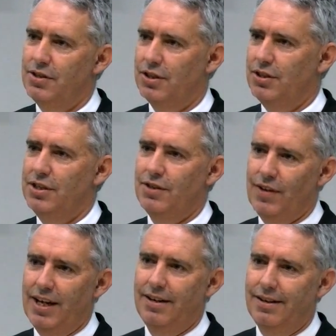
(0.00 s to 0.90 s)
and success of
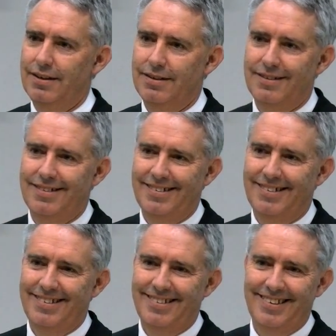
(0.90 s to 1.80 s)
that
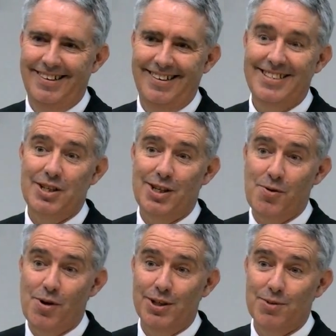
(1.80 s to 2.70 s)
is actually
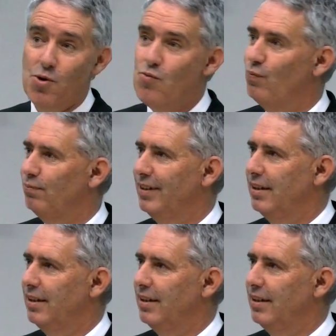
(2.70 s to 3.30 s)
quite small,